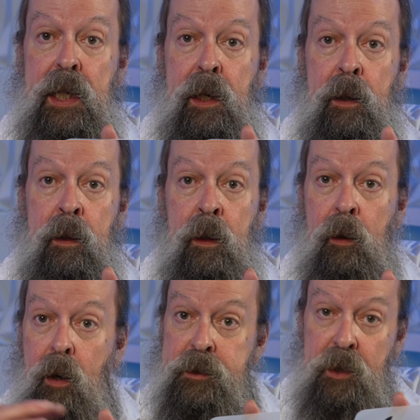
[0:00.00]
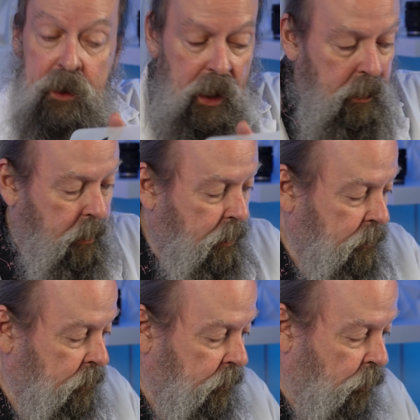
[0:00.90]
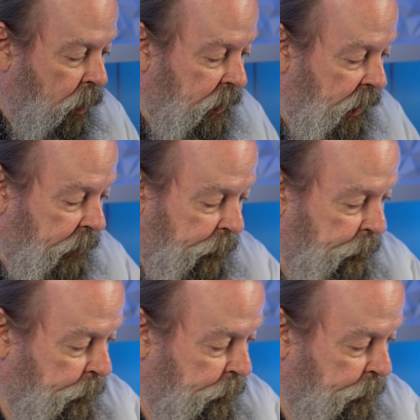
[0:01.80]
Air are also color coordinated.